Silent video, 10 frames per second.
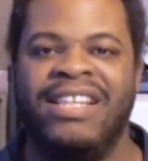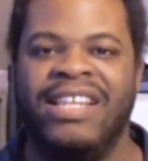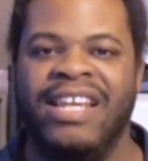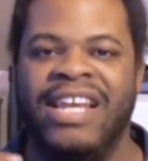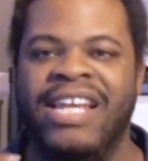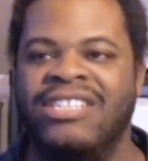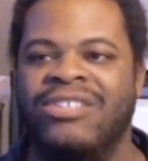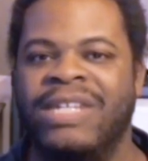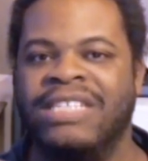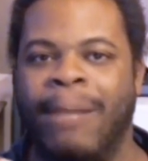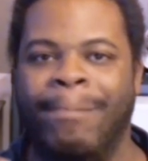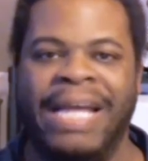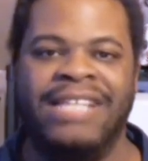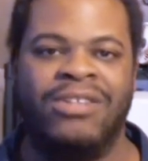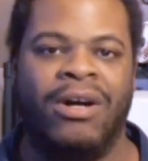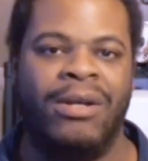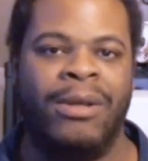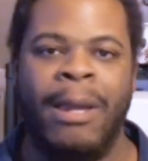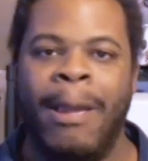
the injuries are based on